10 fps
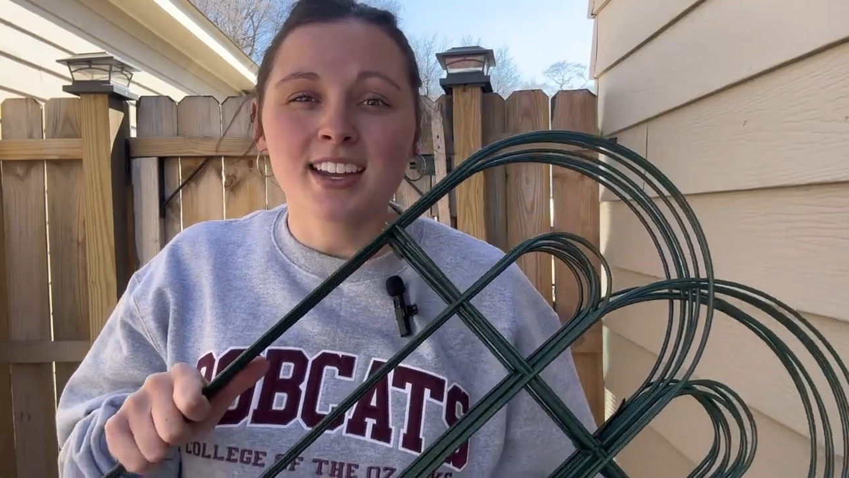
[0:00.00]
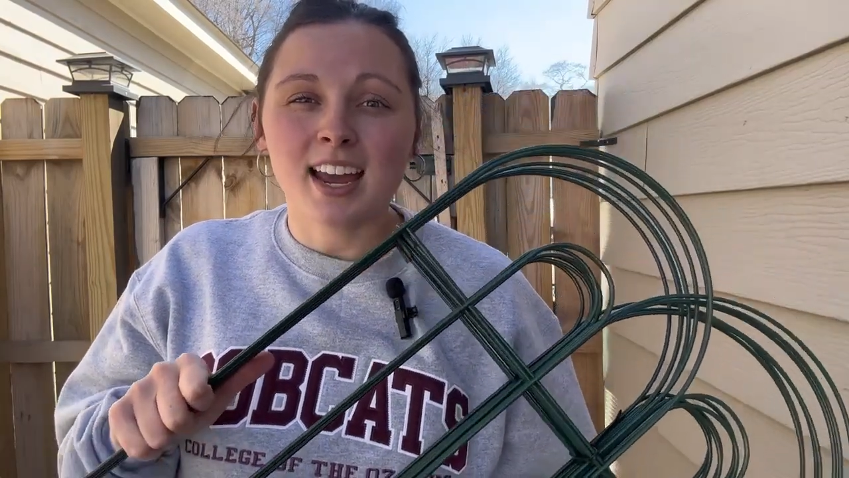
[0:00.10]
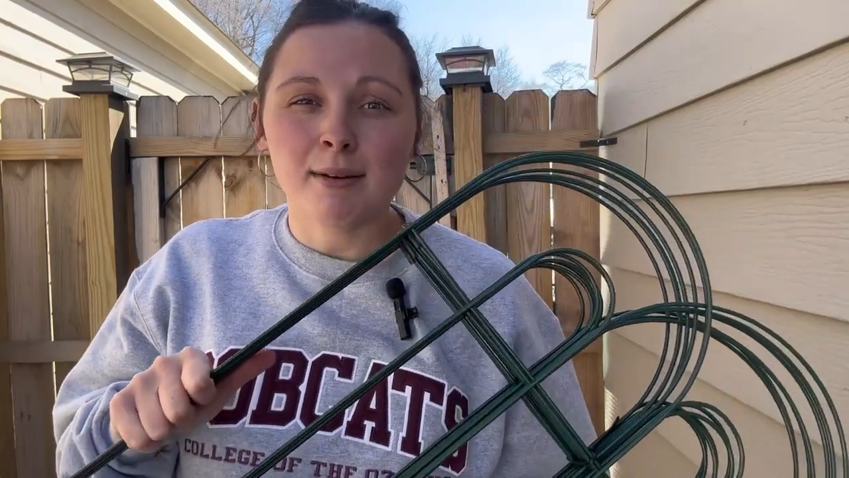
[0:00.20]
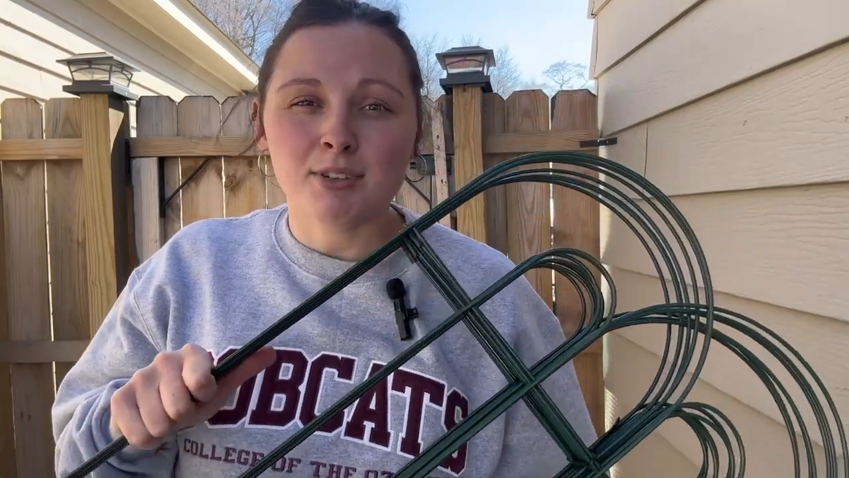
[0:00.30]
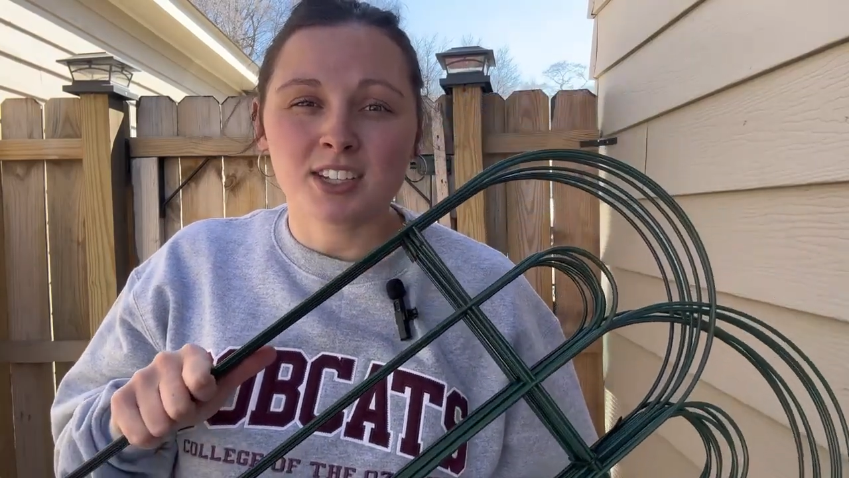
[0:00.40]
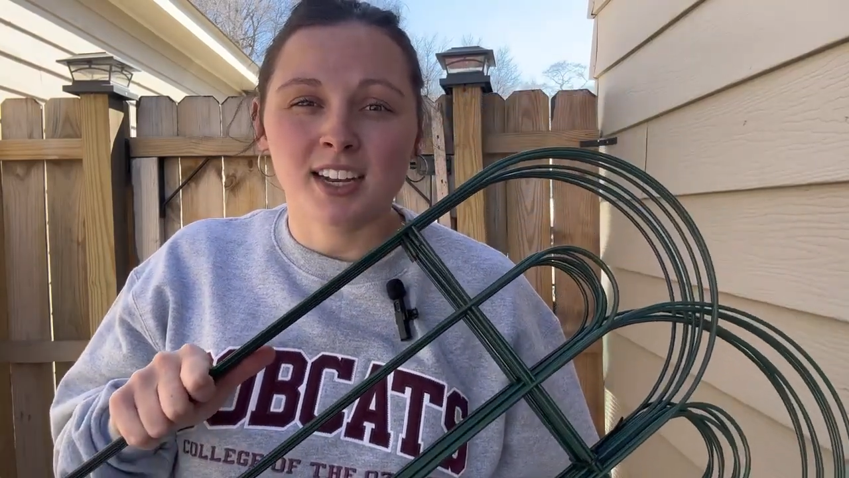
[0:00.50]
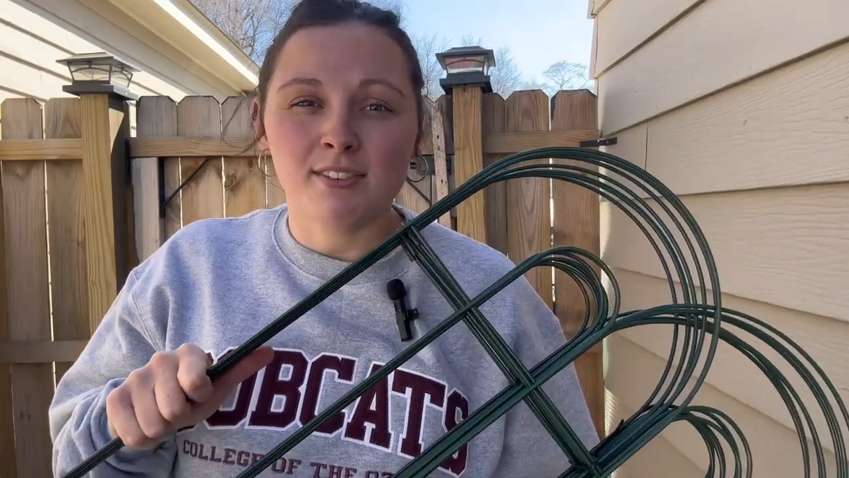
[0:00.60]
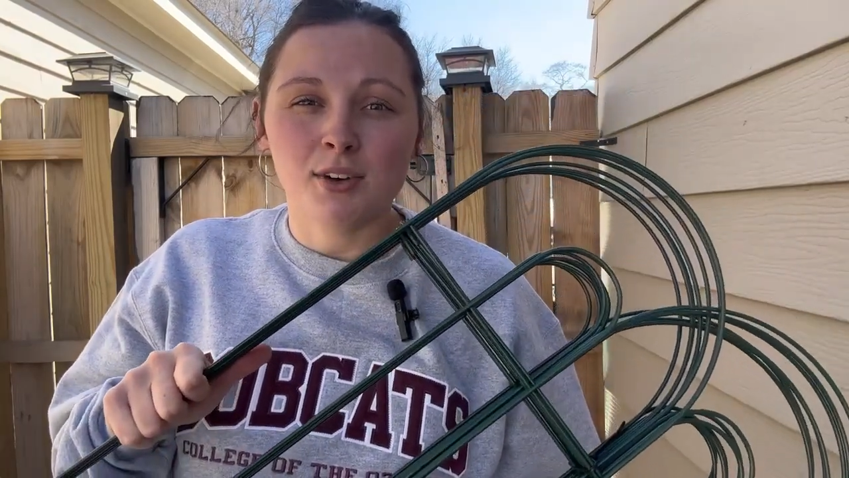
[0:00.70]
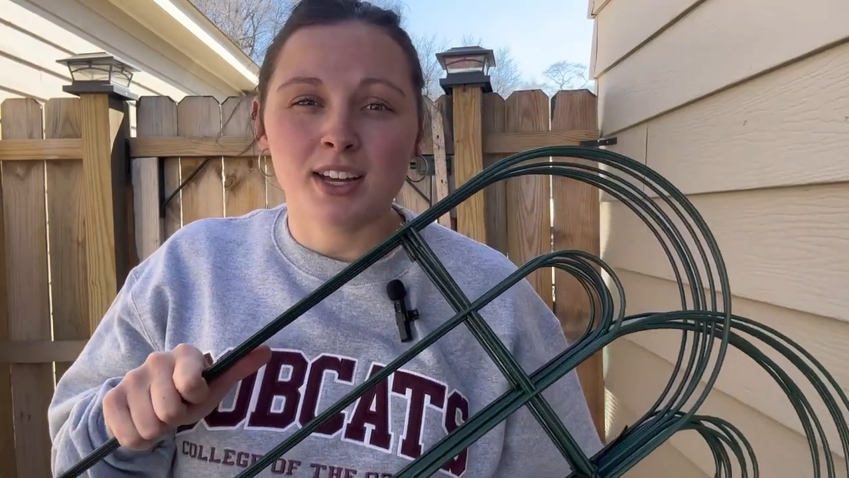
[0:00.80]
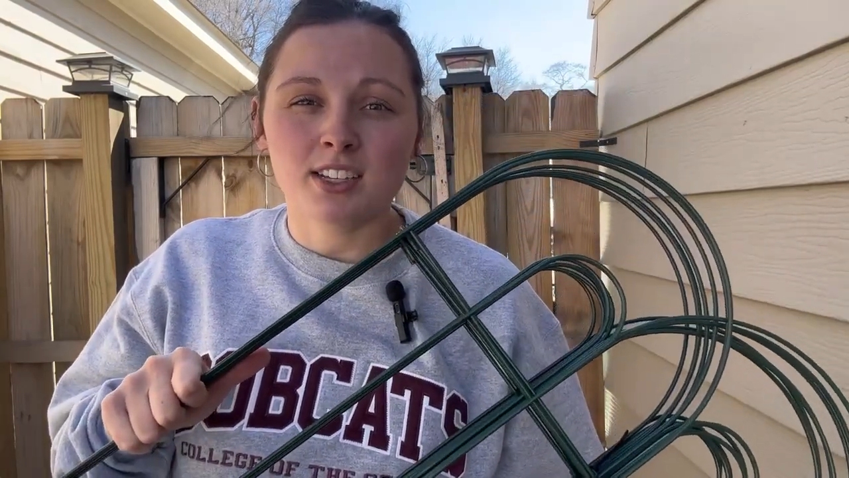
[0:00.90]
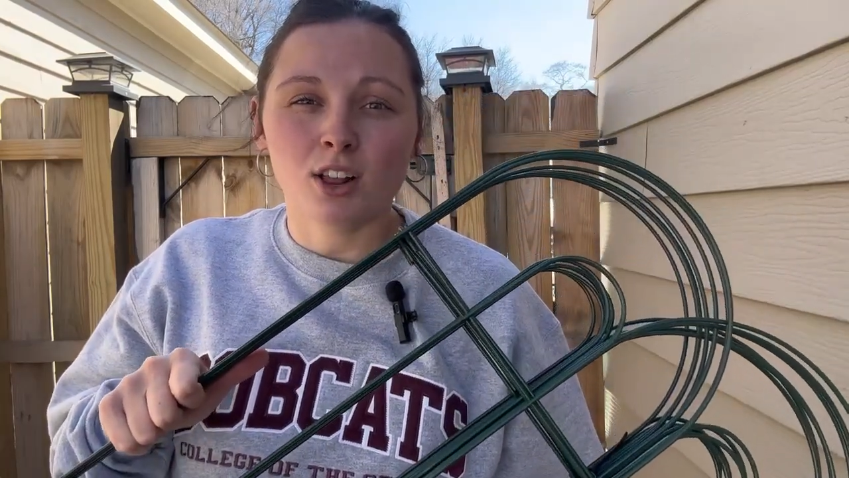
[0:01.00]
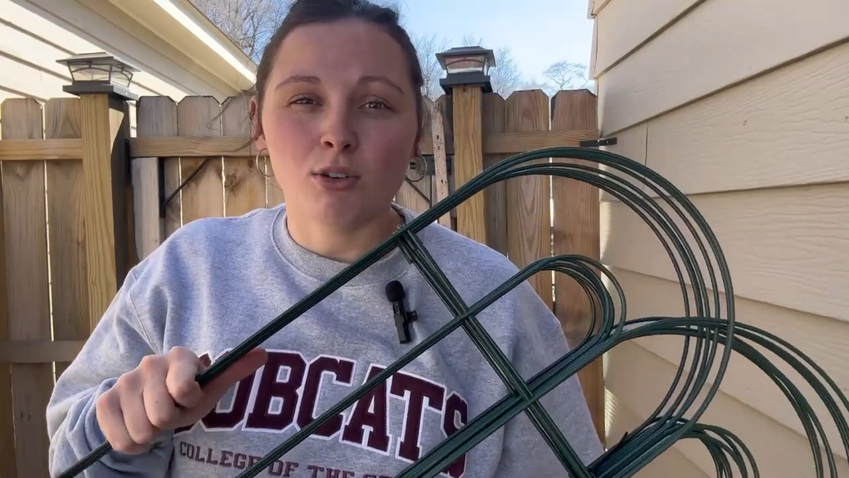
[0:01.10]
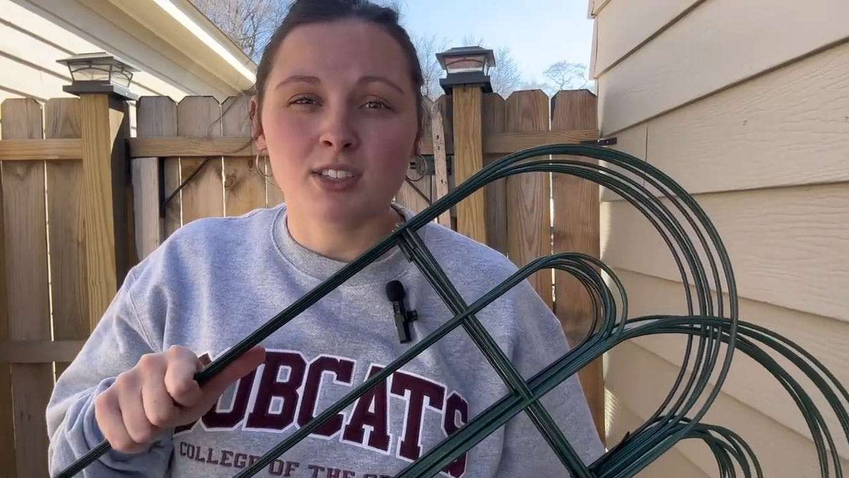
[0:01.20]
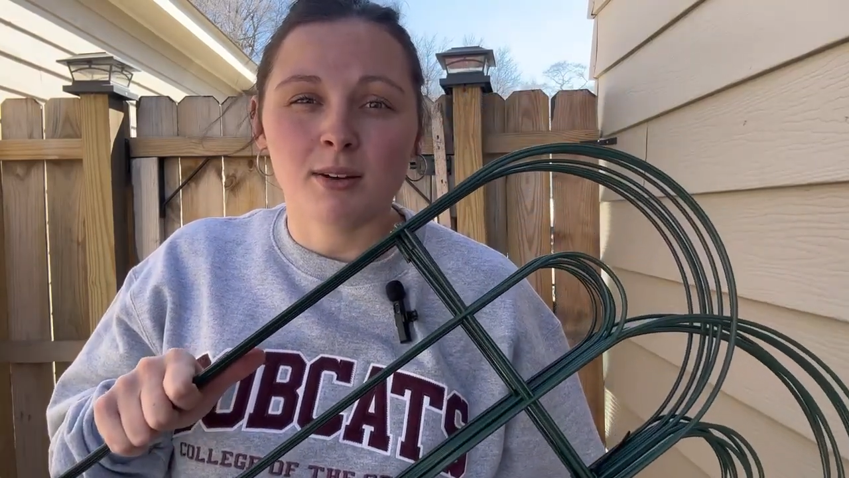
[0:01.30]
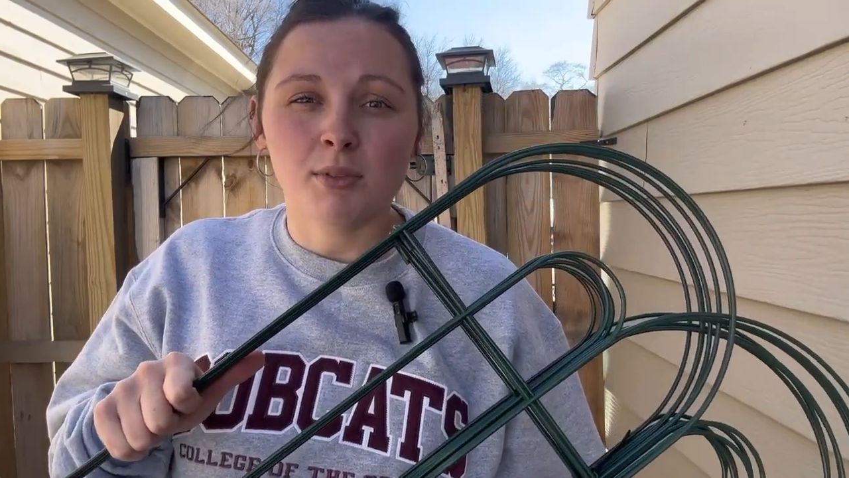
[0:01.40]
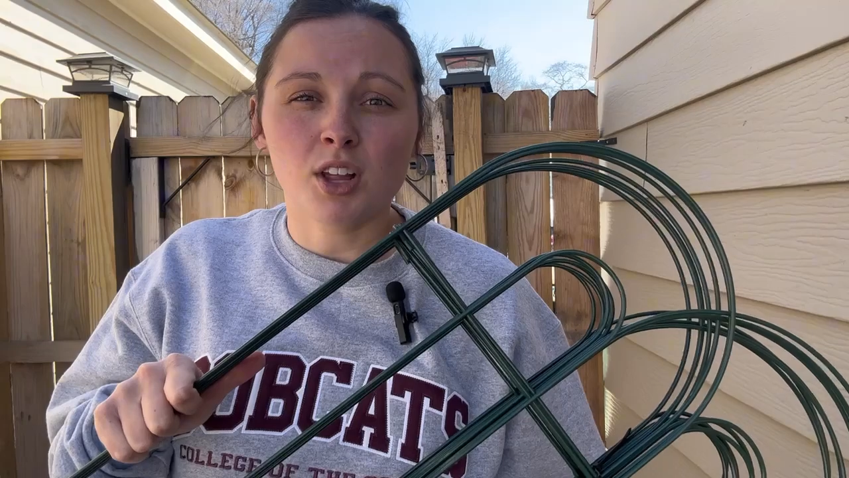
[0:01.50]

Today I'm just going to give you guys a close-up